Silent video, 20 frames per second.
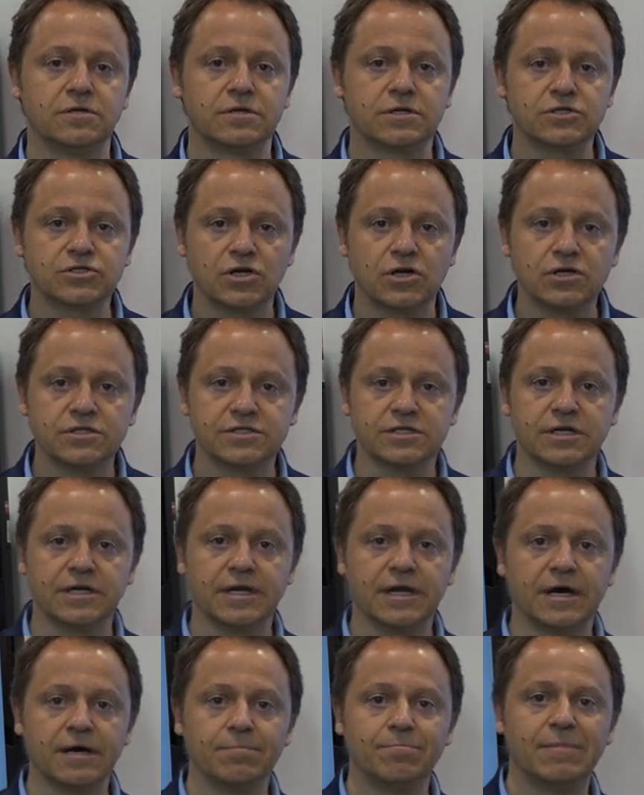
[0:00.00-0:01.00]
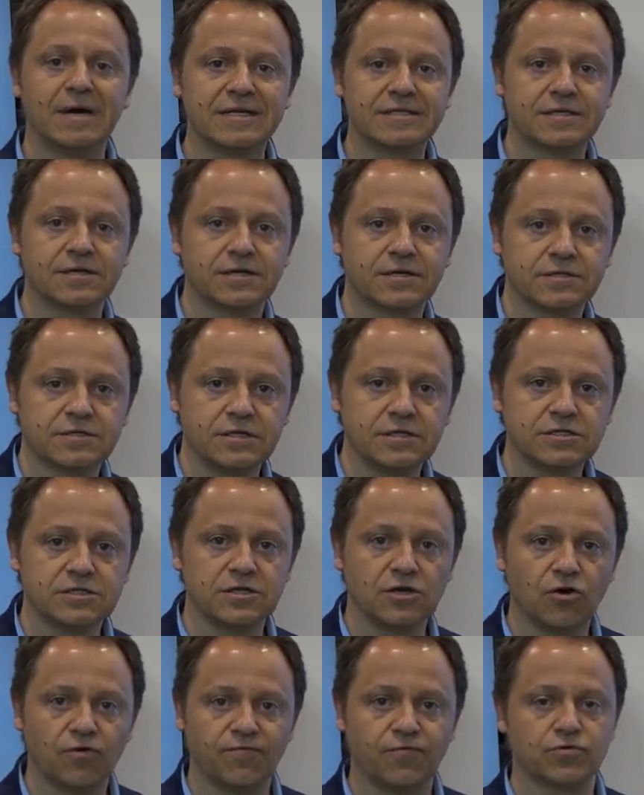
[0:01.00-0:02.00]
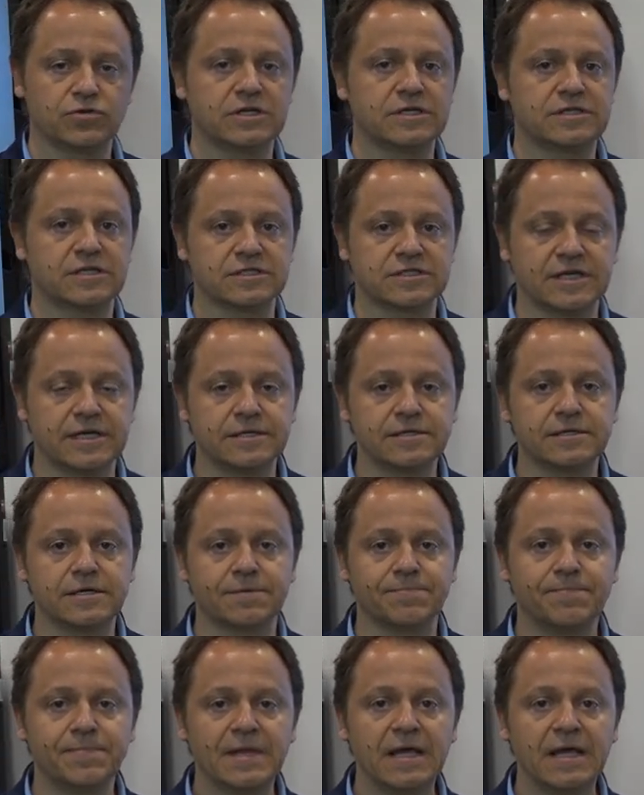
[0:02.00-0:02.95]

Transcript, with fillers: results in a better TCO for data center.